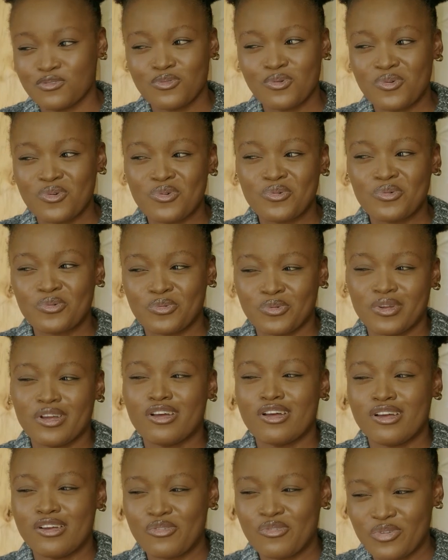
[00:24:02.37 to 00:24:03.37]
for
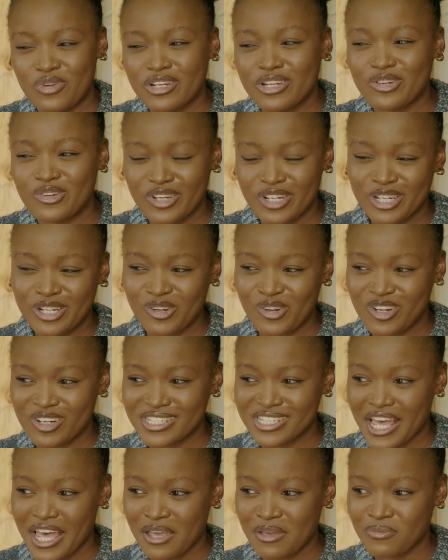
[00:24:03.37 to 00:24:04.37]
a really, really long
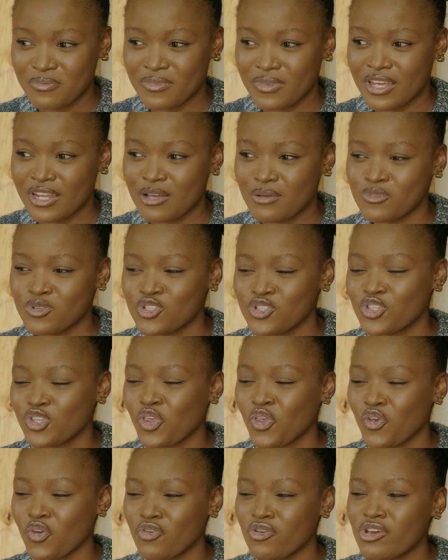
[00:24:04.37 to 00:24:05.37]
time, and I'm just
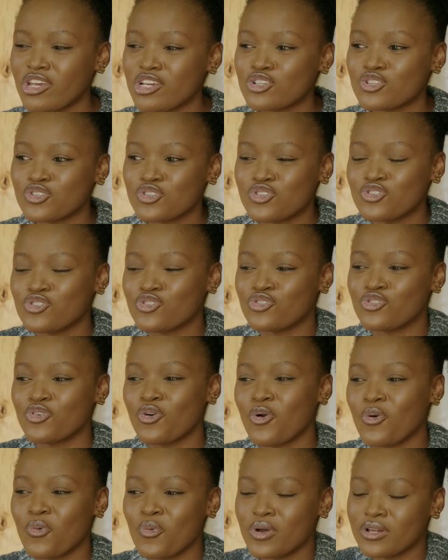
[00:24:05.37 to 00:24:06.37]
curious to
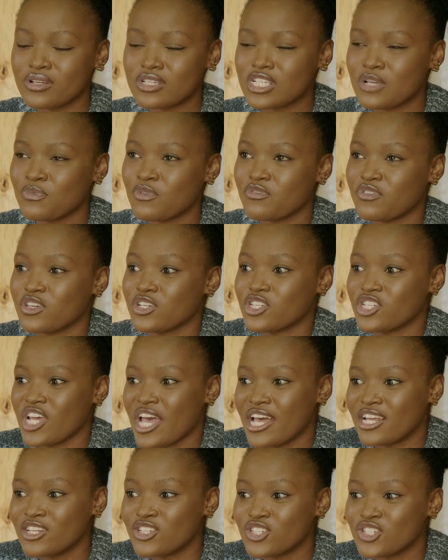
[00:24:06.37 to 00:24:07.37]
know, what are some of the
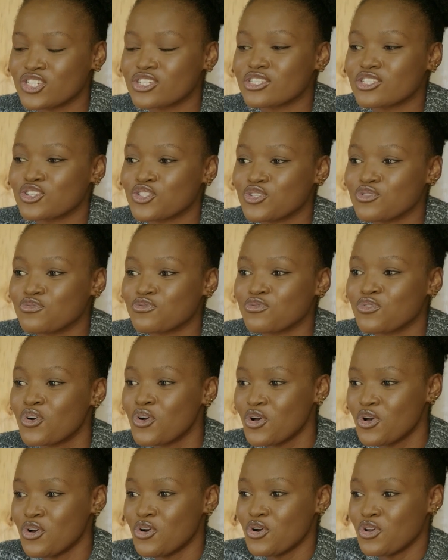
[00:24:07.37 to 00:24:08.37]
challenges that you've
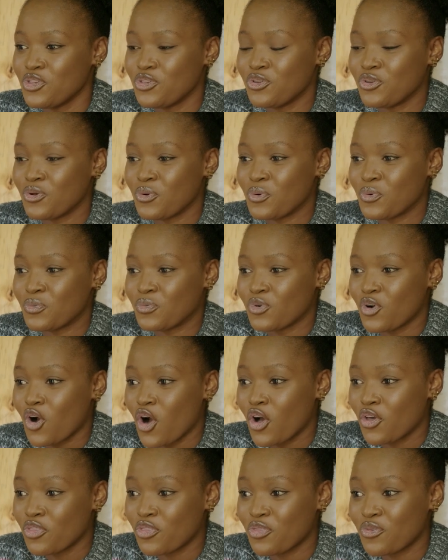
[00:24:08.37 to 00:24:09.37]

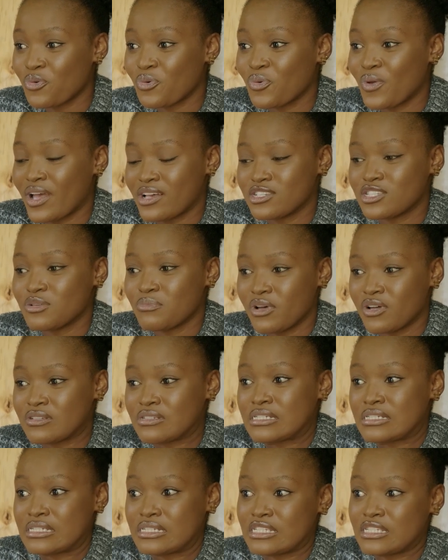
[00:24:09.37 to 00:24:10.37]
gone through as a
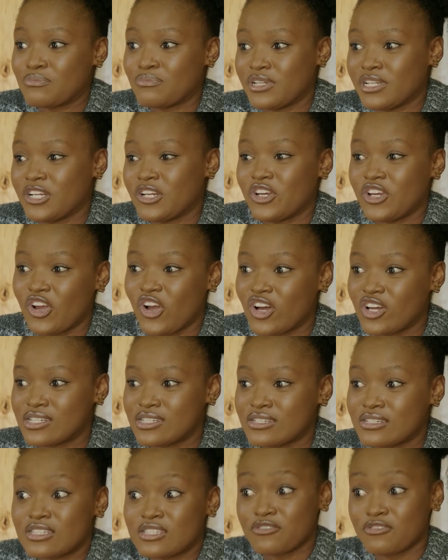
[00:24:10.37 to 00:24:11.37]
multidisciplinary
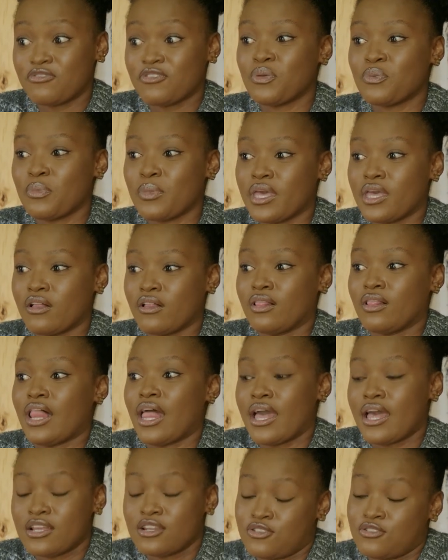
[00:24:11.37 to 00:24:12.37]
artist, female
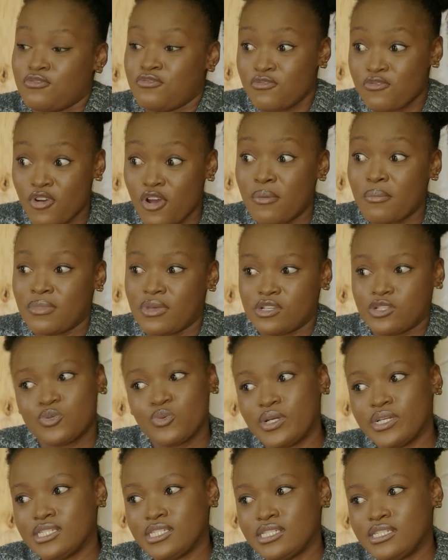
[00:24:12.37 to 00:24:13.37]
and from
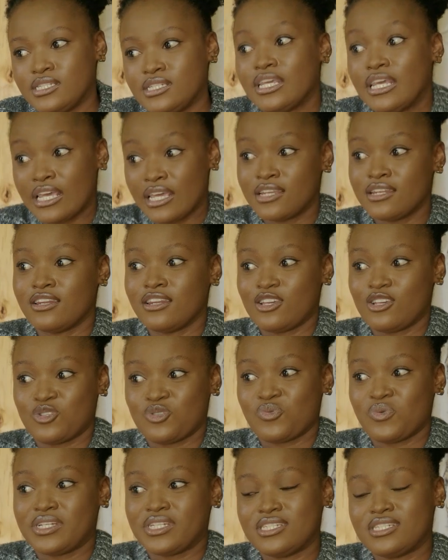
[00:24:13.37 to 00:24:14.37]
Eswatini, in
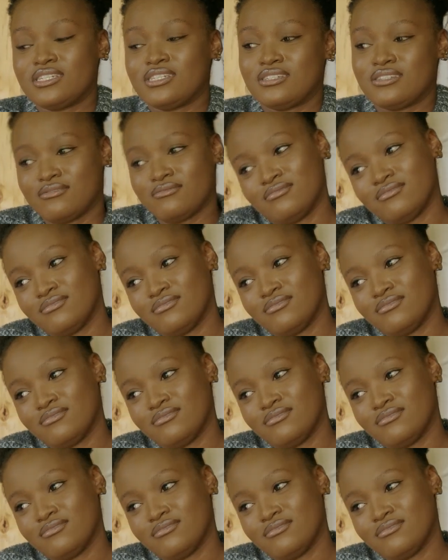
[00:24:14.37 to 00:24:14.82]
Eswatini?